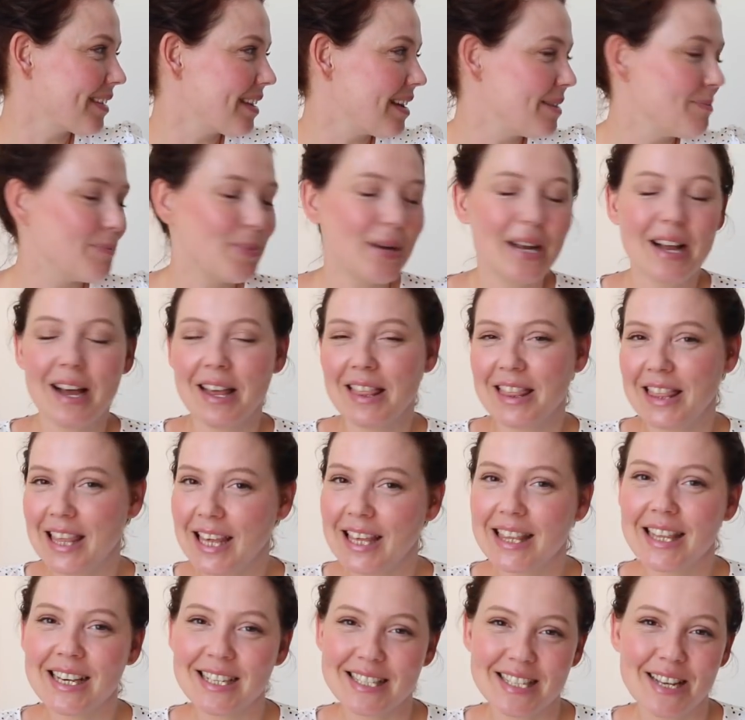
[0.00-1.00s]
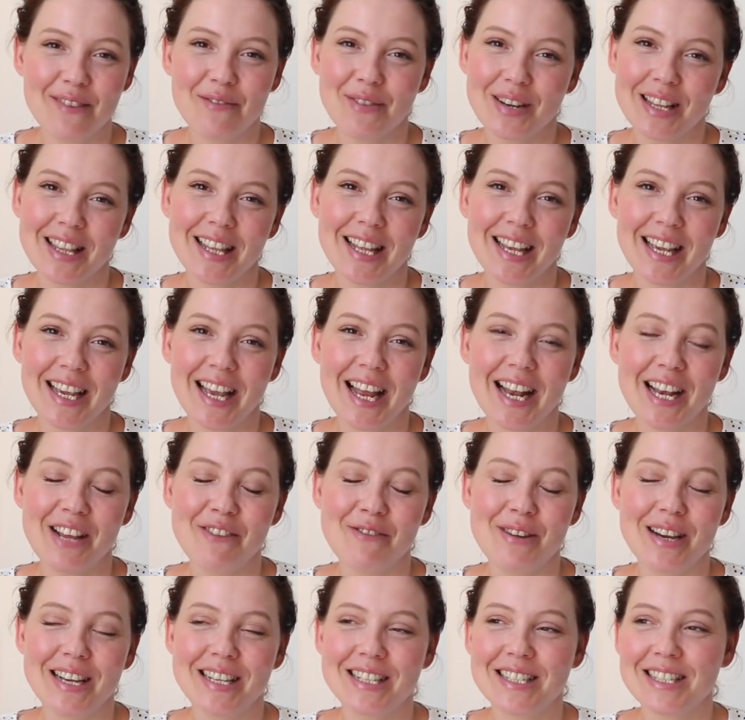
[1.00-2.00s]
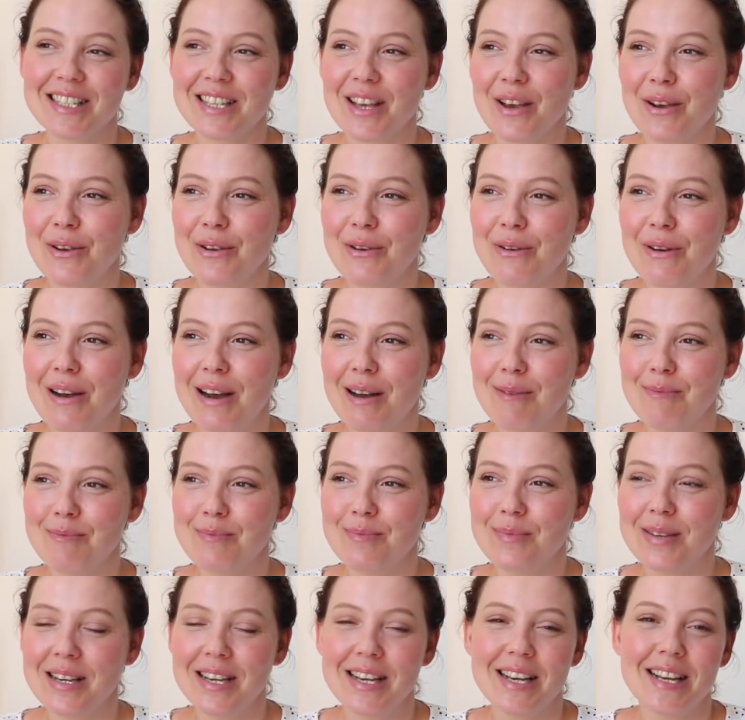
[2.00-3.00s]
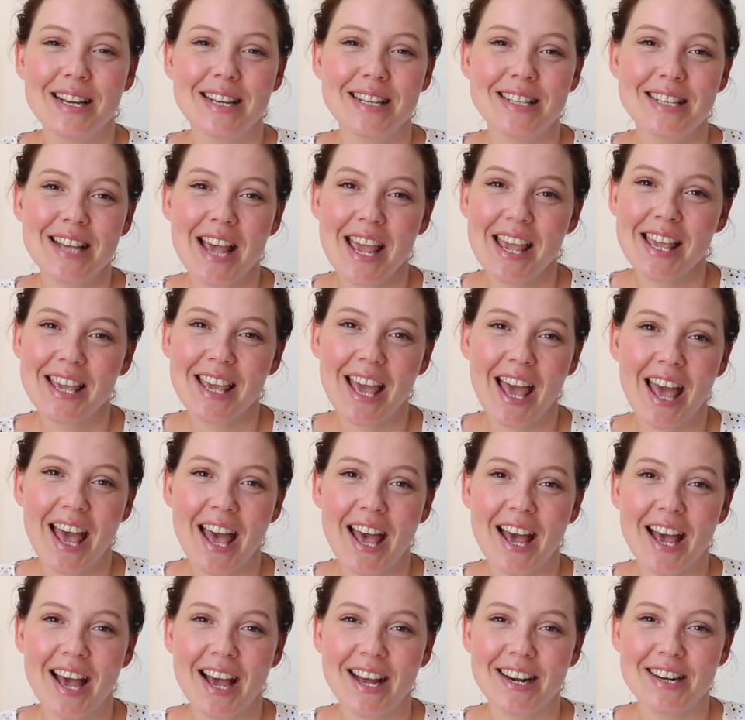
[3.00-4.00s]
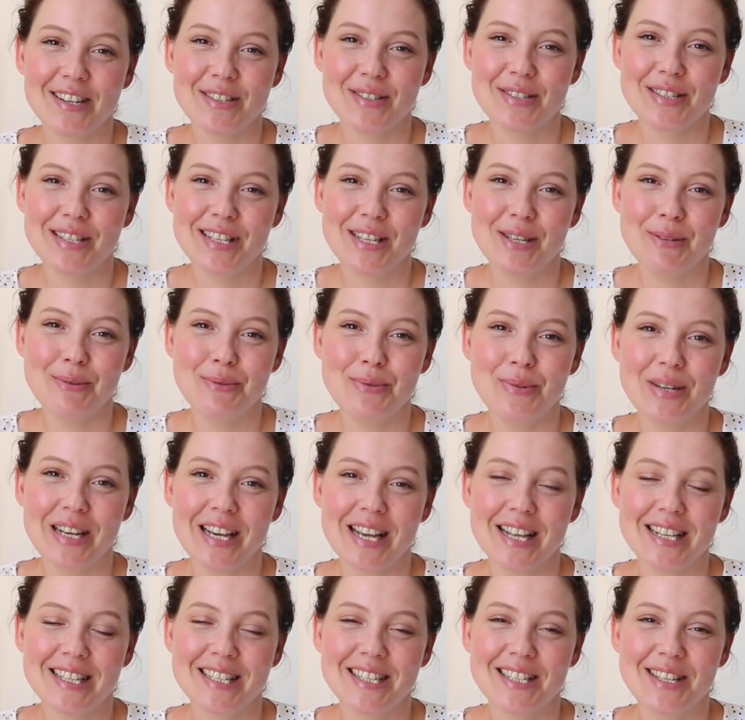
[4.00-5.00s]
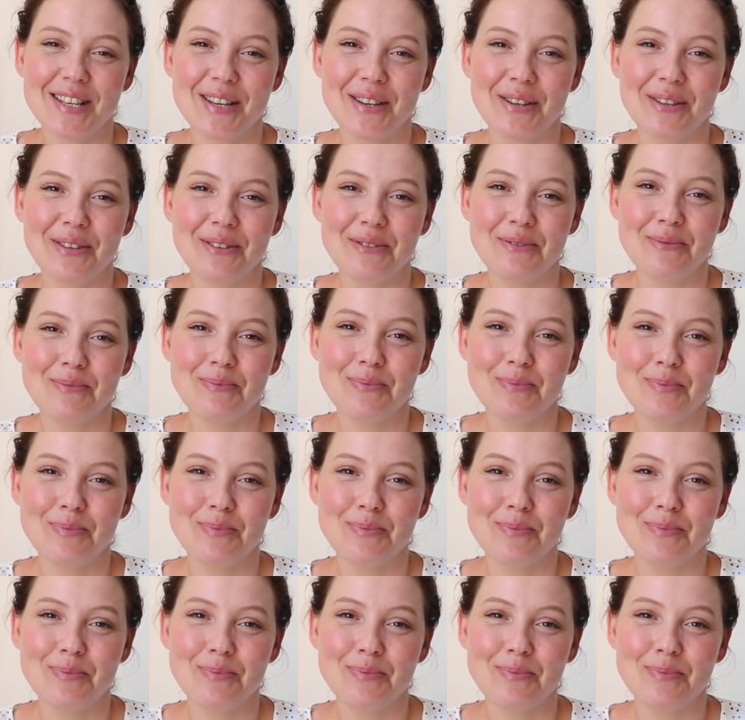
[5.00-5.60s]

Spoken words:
But I think that's everything anyway, so take care, and I'll see you all again soon.